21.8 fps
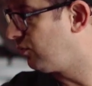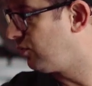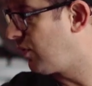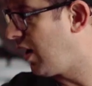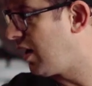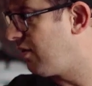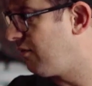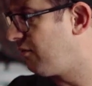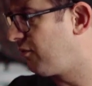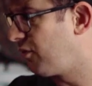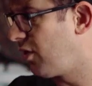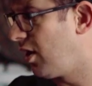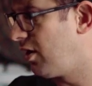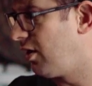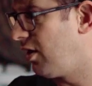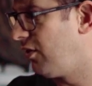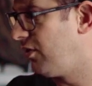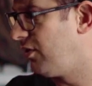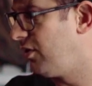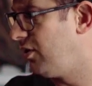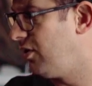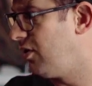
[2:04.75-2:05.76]
Right up front
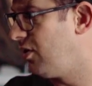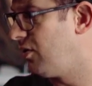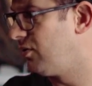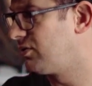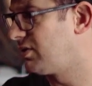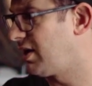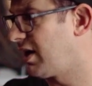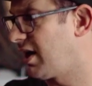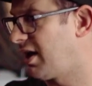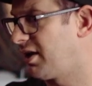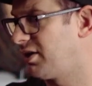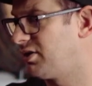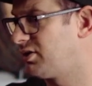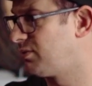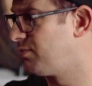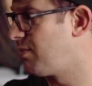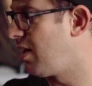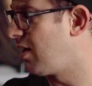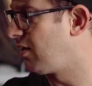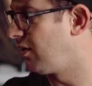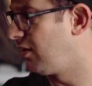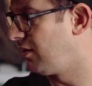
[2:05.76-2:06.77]
on the nose, like I can
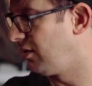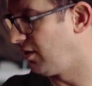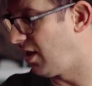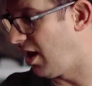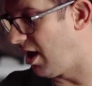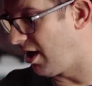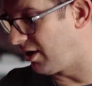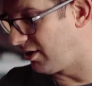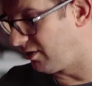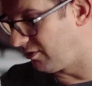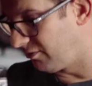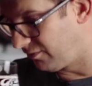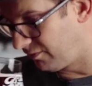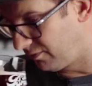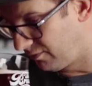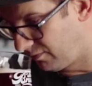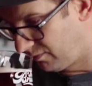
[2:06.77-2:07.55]
smell a lot of,